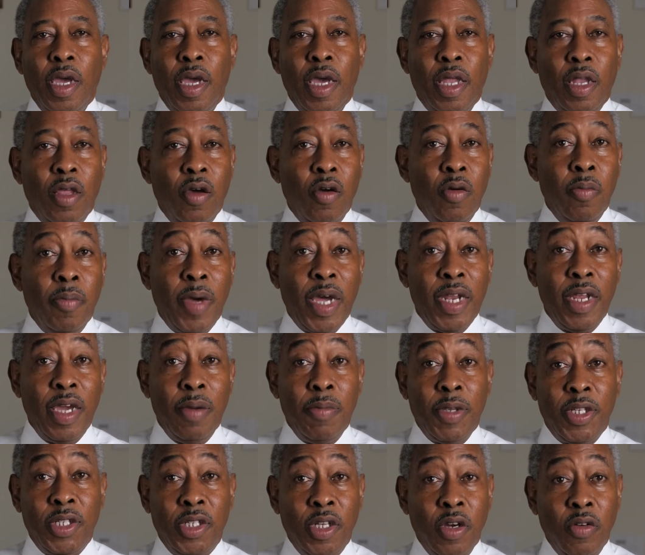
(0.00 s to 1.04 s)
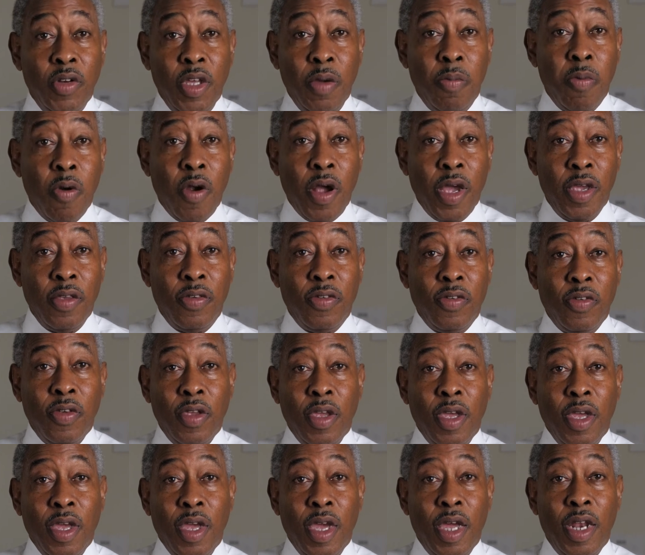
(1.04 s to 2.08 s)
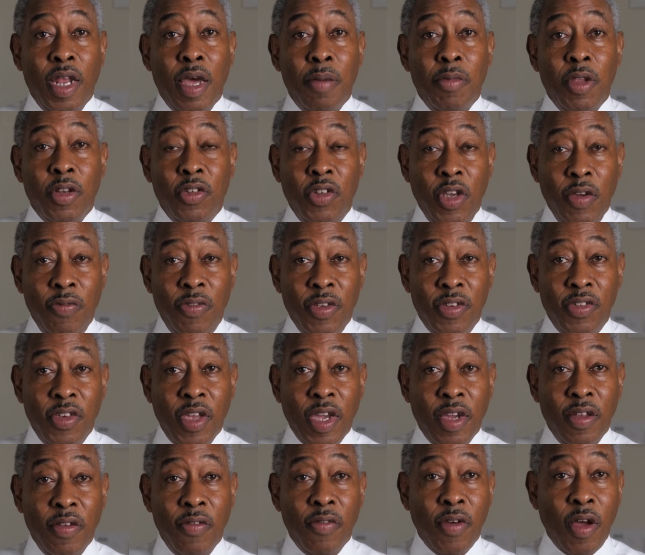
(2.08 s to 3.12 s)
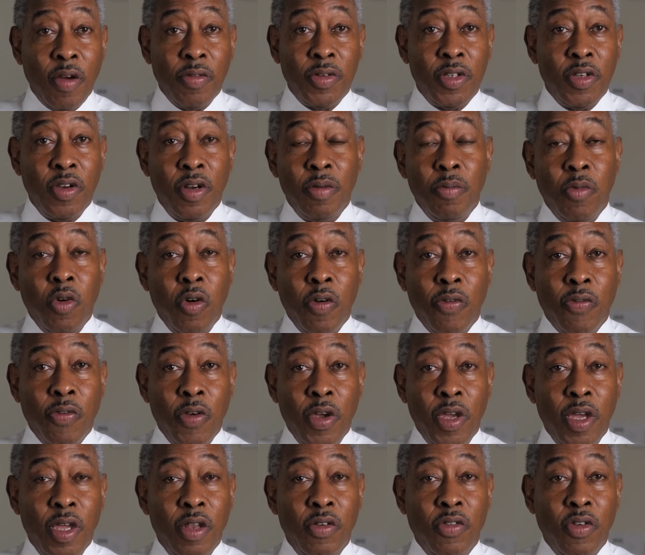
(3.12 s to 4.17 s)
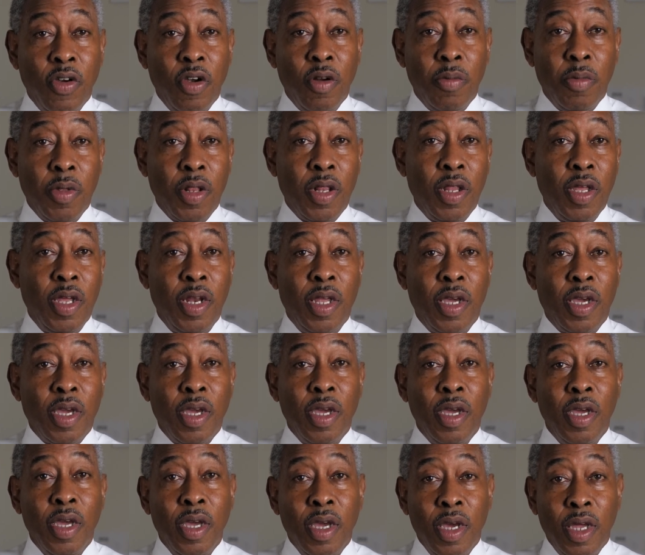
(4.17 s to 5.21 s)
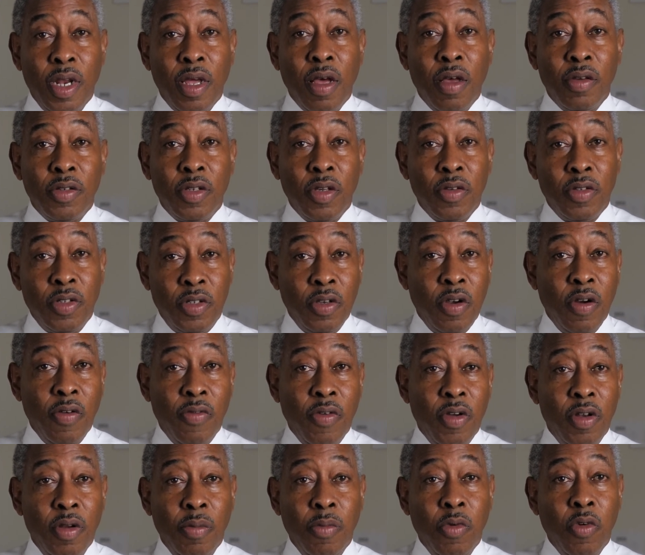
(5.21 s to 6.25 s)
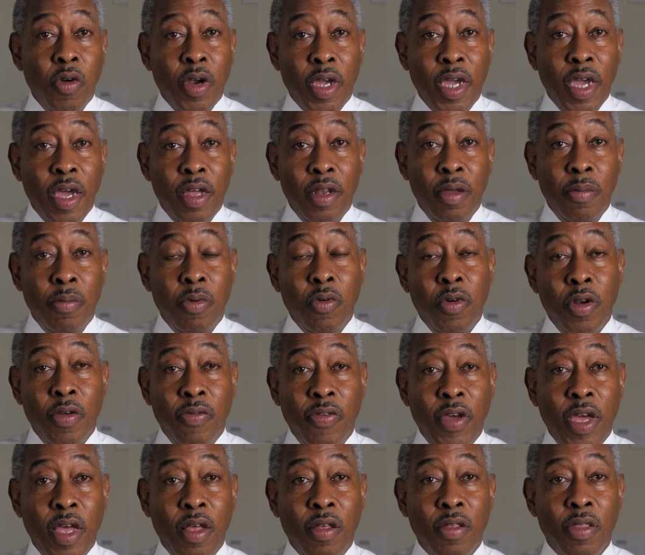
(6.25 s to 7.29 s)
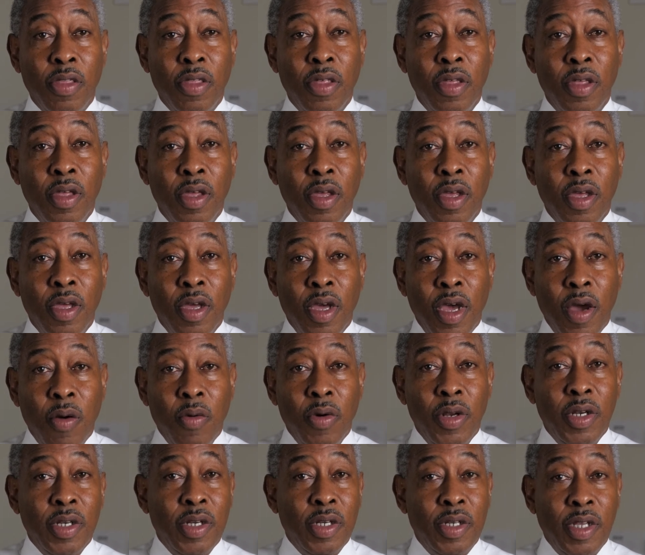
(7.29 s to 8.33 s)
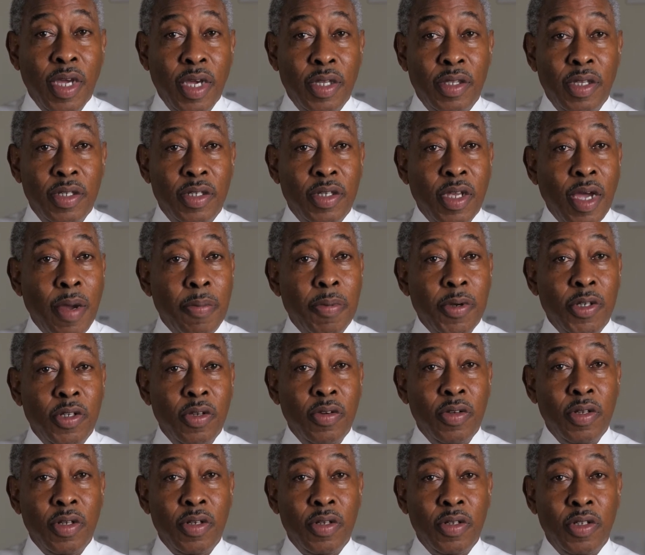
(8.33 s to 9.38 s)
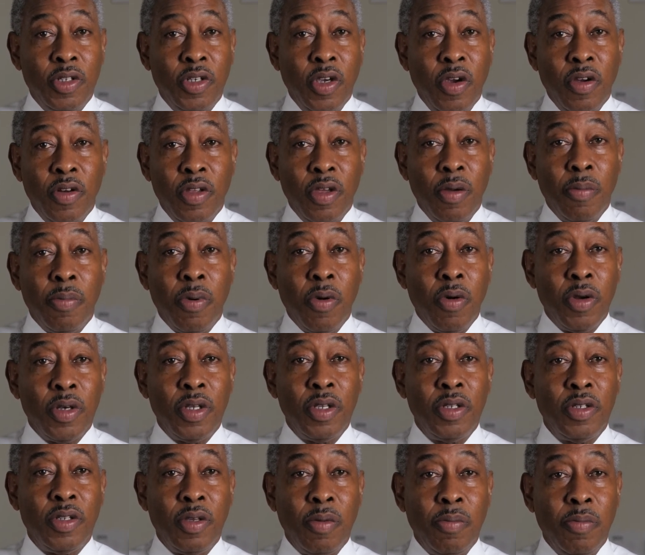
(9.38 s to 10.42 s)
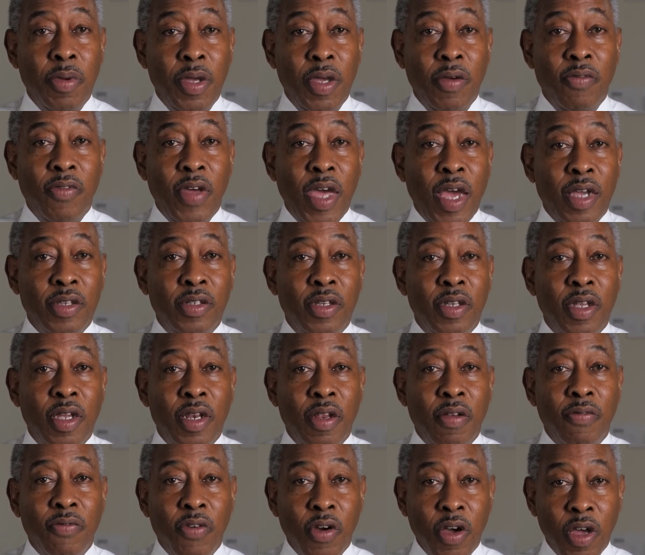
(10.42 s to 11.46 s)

Hello, my name is Tony Price, and I'm the Chief Executive Officer at Free and Charitable Clinic, and I also serve on the Moore County Board of Health. I wanted to take this opportunity to share the importance of being vaccinated for